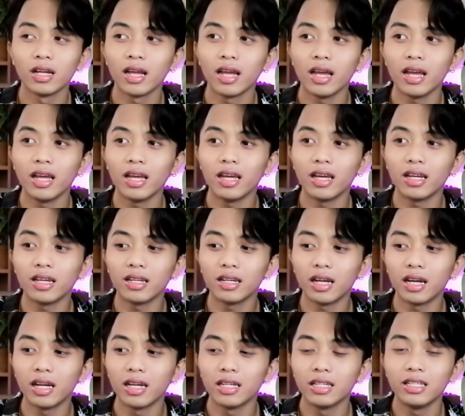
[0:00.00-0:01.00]
And
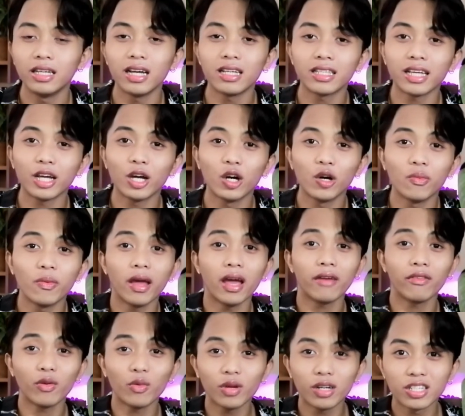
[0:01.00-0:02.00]
yes, I hope
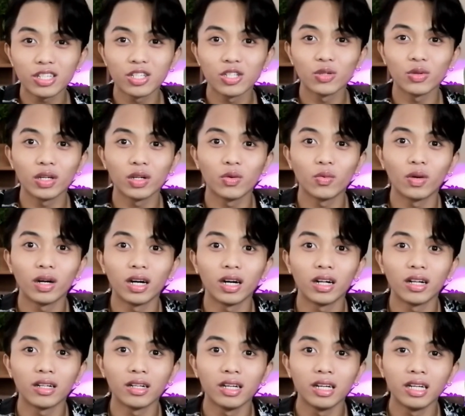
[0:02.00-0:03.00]
everyone is doing
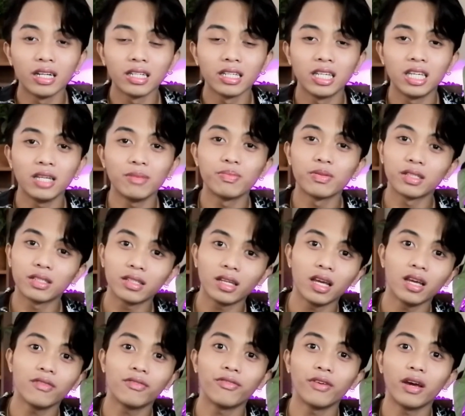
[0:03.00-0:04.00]
well. Keep
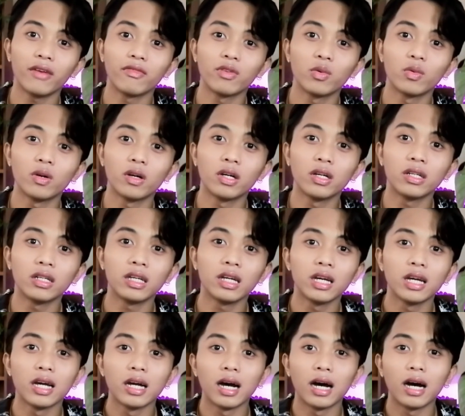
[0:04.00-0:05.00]
safe, everyone.
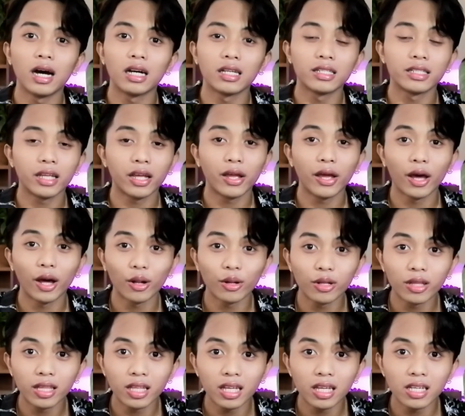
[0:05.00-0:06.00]
Stay
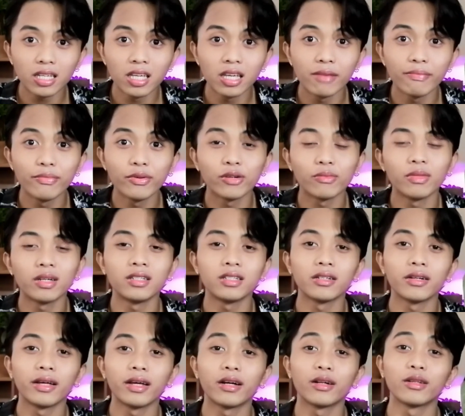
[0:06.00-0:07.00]
healthy. Keep your mental
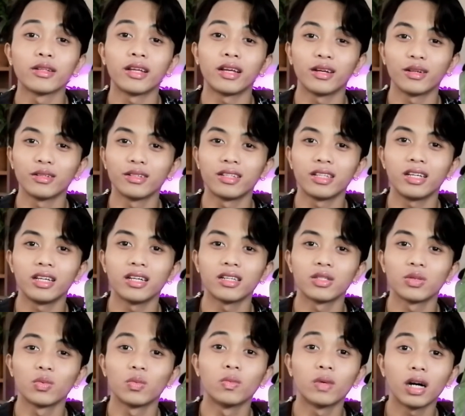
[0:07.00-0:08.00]
health healthy as
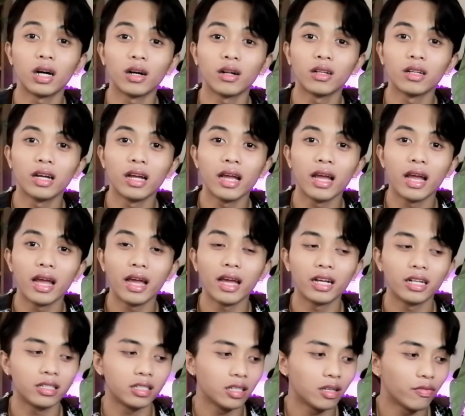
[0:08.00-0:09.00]
well.
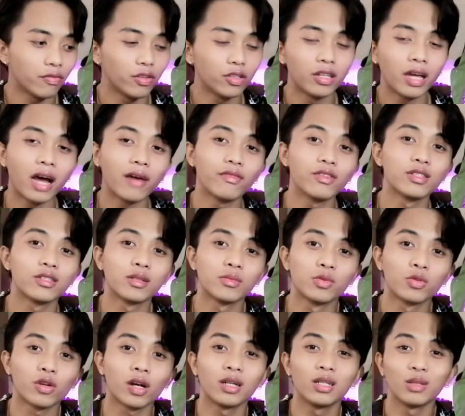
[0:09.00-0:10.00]
And if you haven't
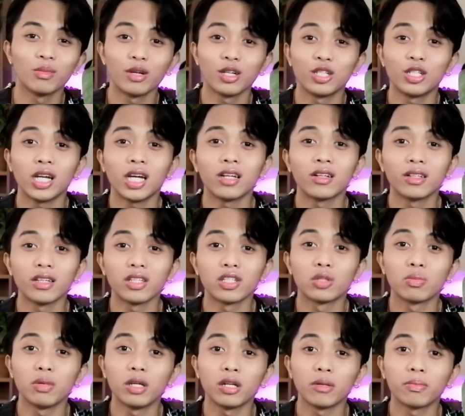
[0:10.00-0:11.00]
subscribed to my channel, it's
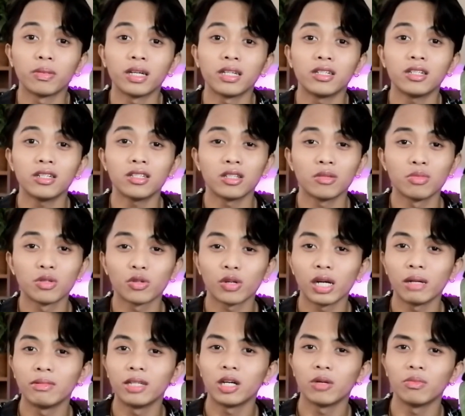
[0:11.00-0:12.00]
Peter Planter.
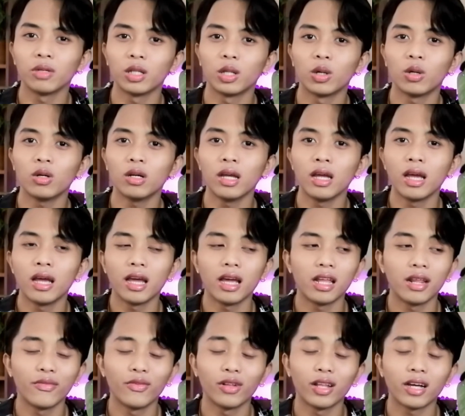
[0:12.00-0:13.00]
Subscribe down below. And
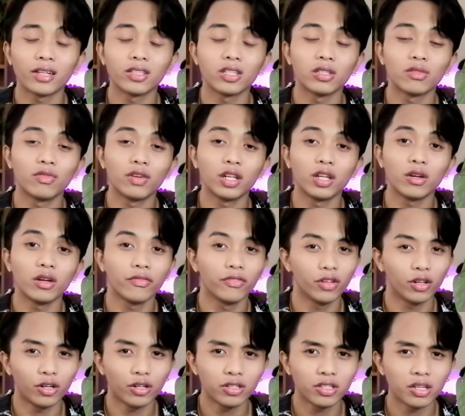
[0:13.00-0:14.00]
if you like this video, if you
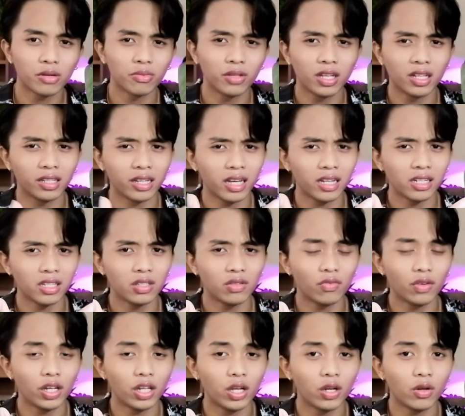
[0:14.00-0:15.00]
learned something, like this
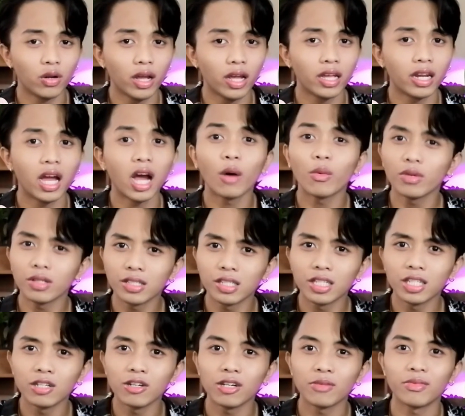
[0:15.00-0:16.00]
video. And I will see
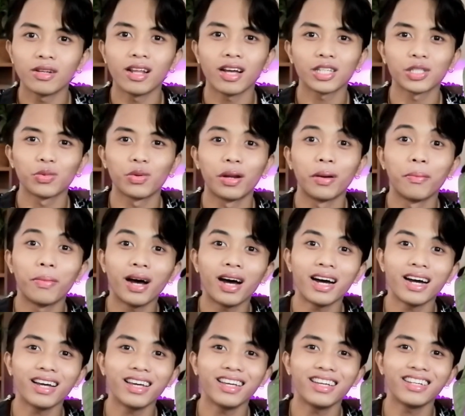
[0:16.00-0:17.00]
you in my next one. Bye.